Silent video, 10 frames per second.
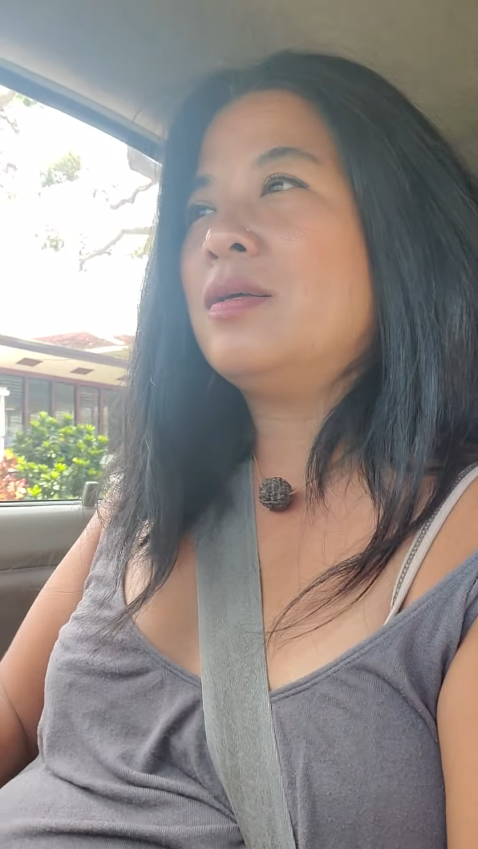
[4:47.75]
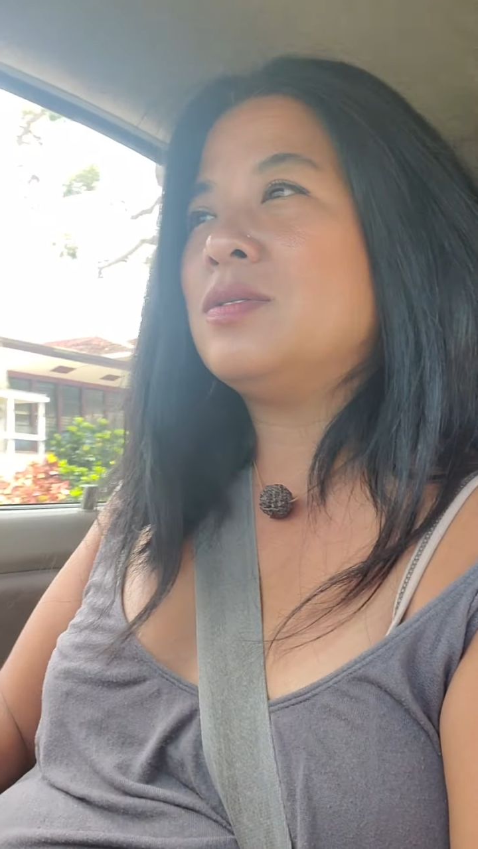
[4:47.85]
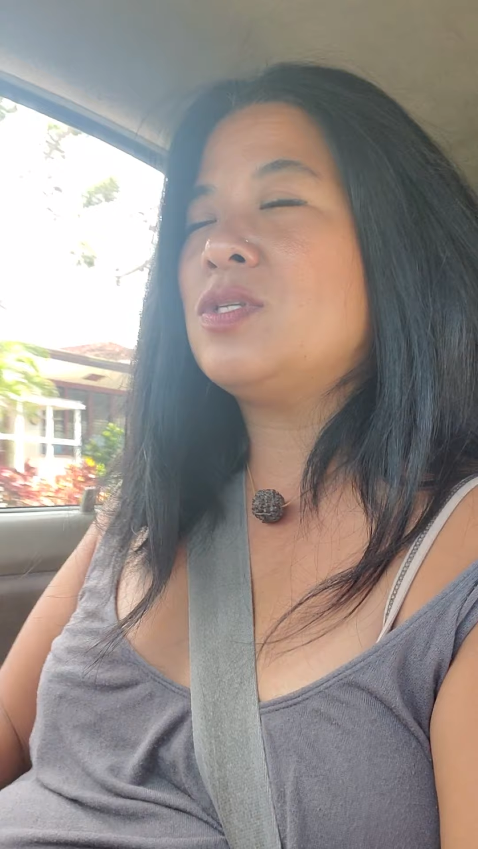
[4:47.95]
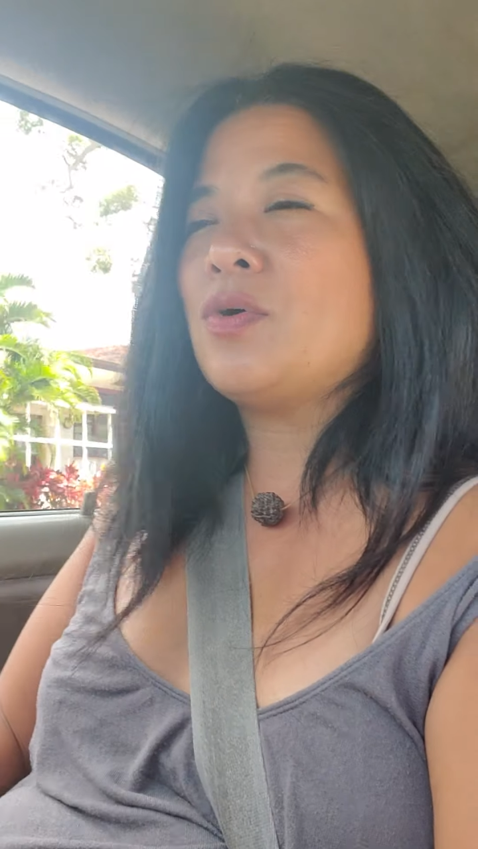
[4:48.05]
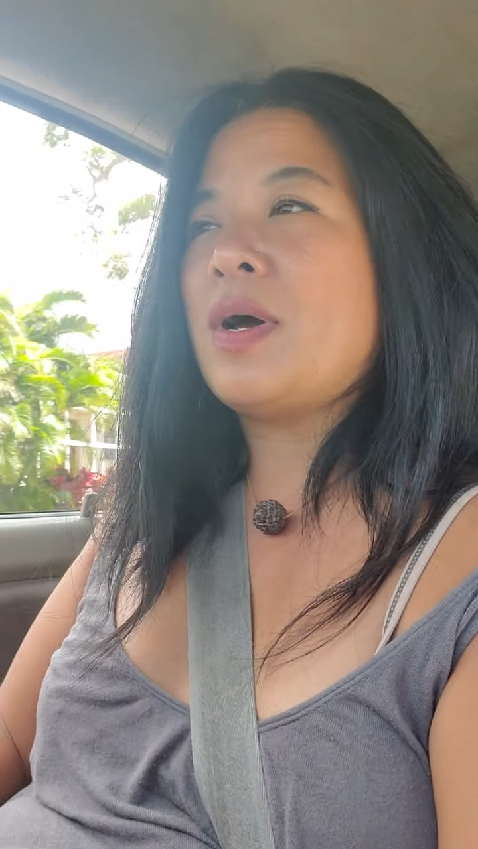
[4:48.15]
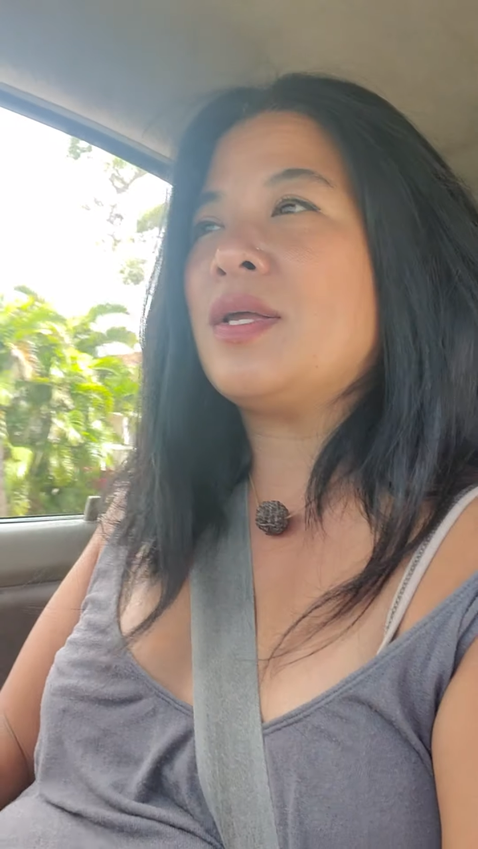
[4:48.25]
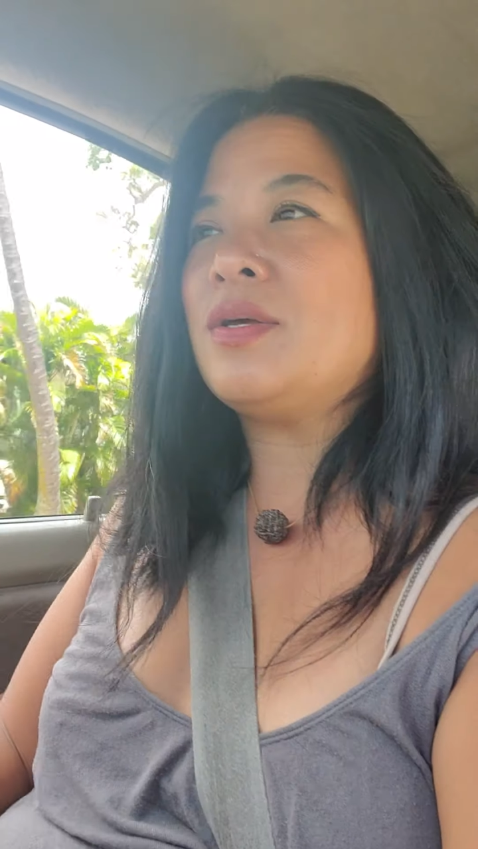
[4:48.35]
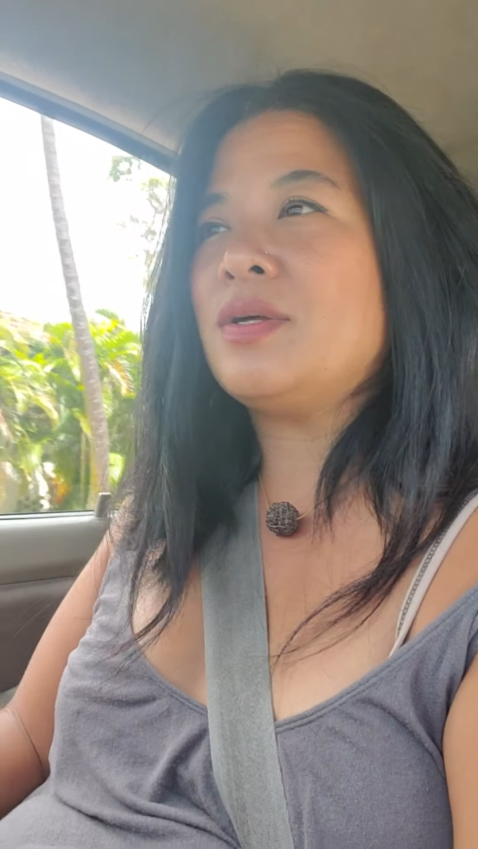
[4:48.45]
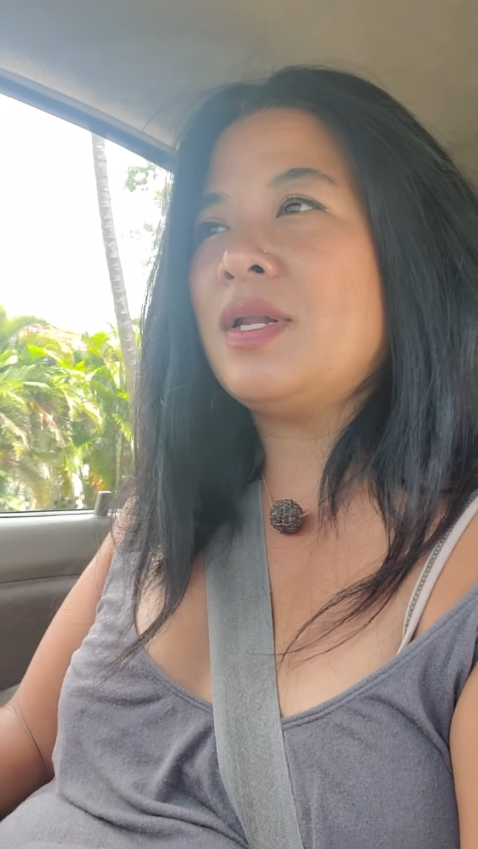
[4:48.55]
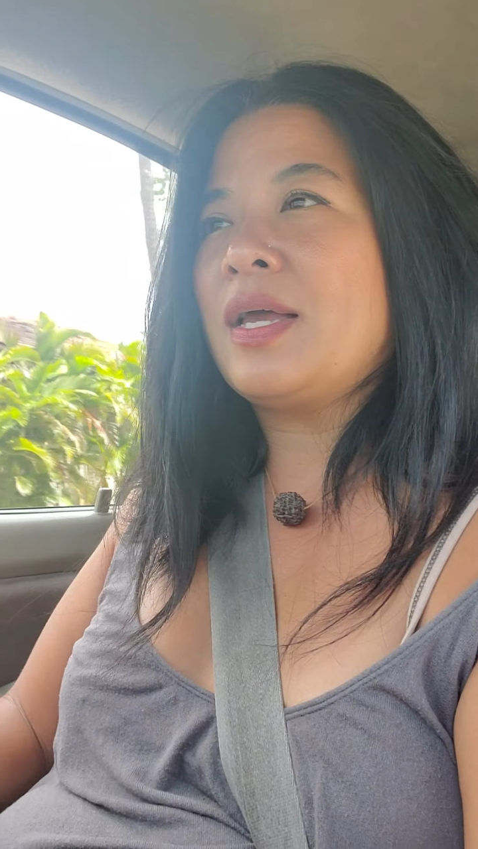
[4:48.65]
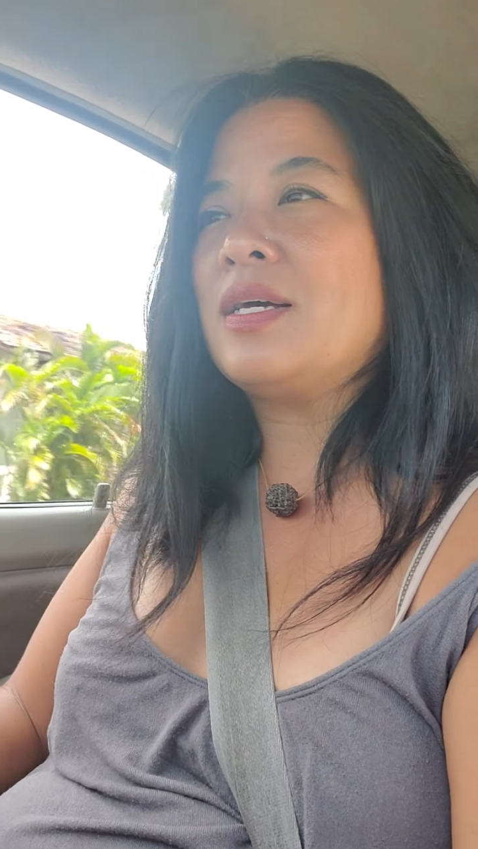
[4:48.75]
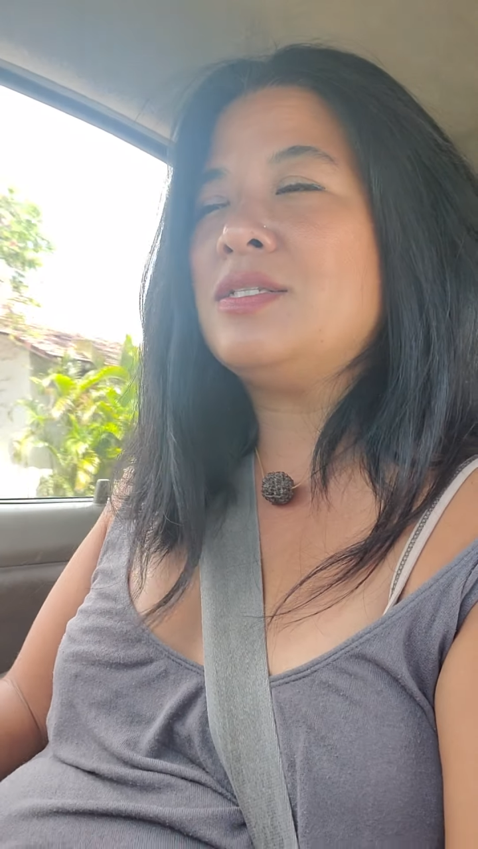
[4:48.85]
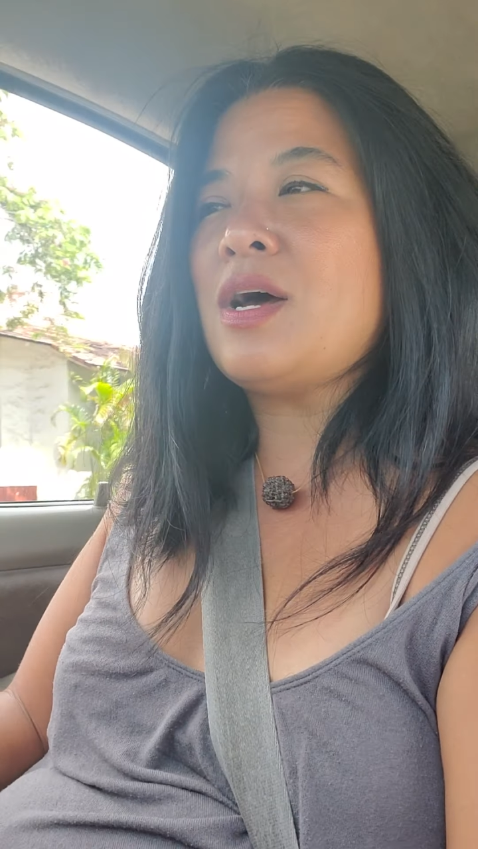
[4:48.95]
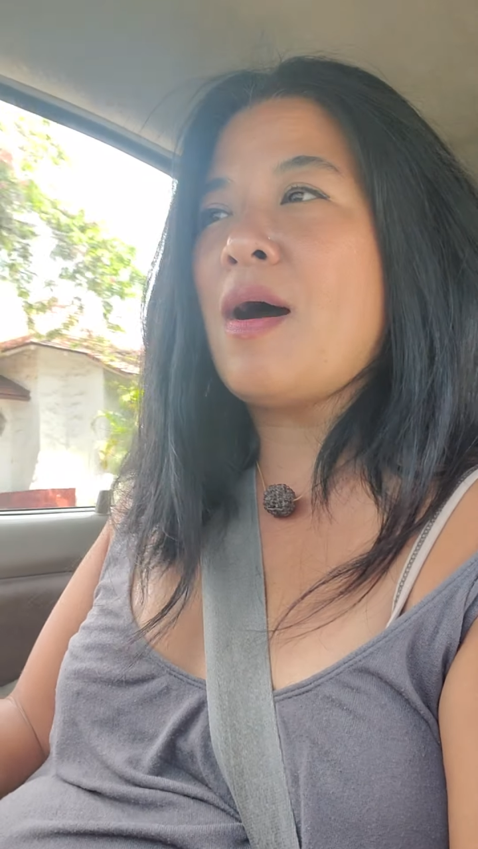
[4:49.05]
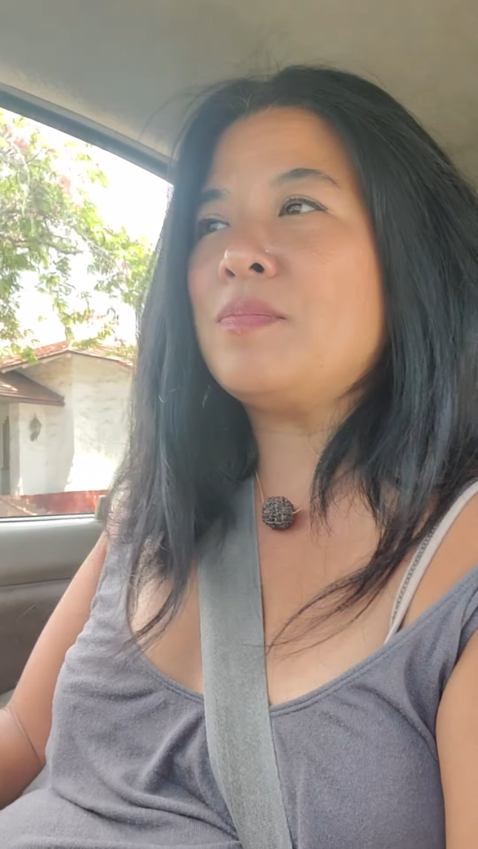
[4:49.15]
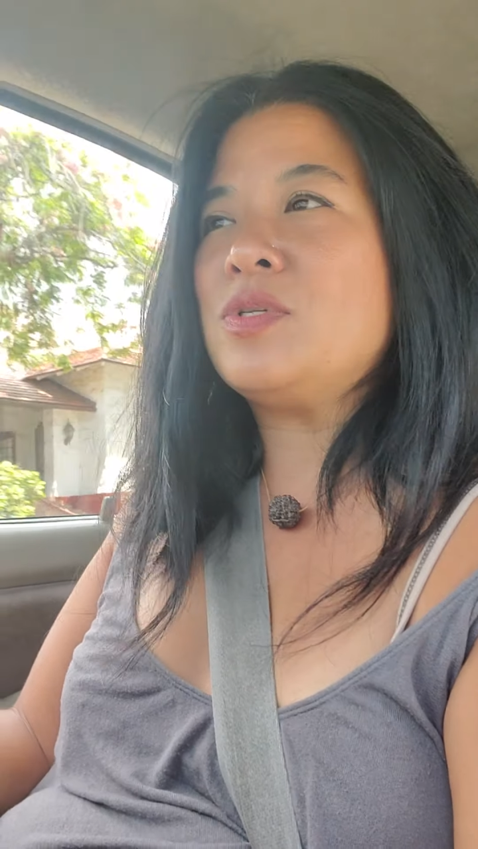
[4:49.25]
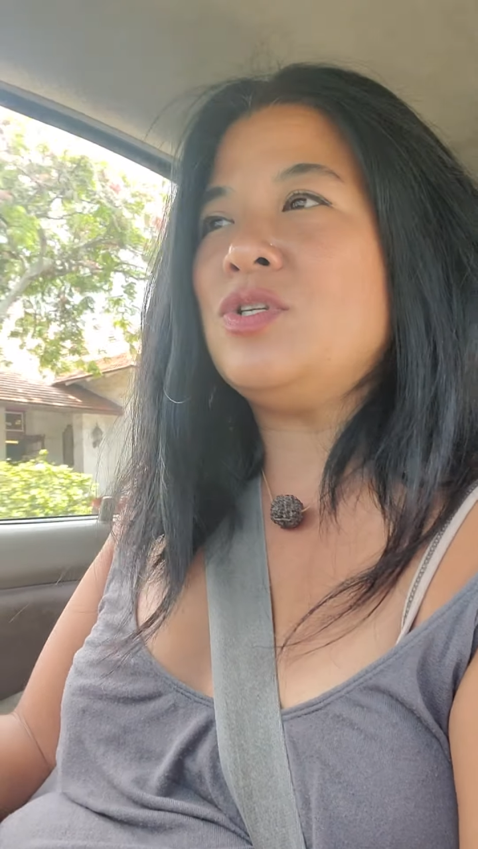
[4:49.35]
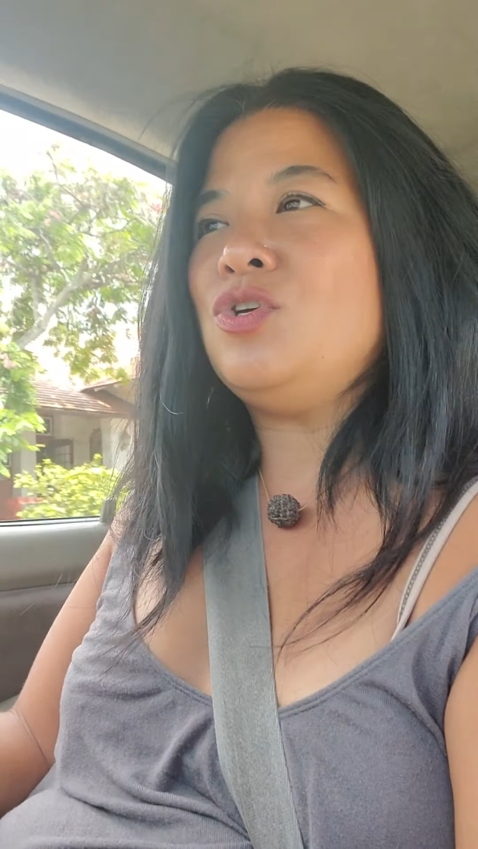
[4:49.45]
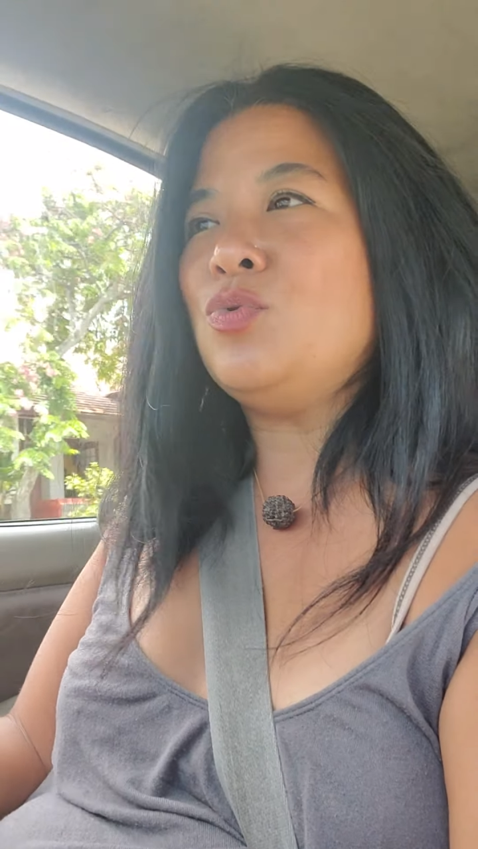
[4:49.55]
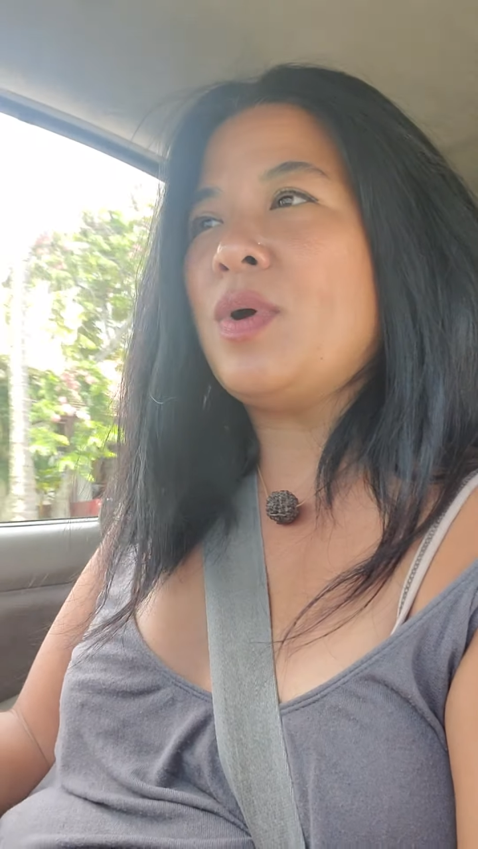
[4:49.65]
so i could like adopt a new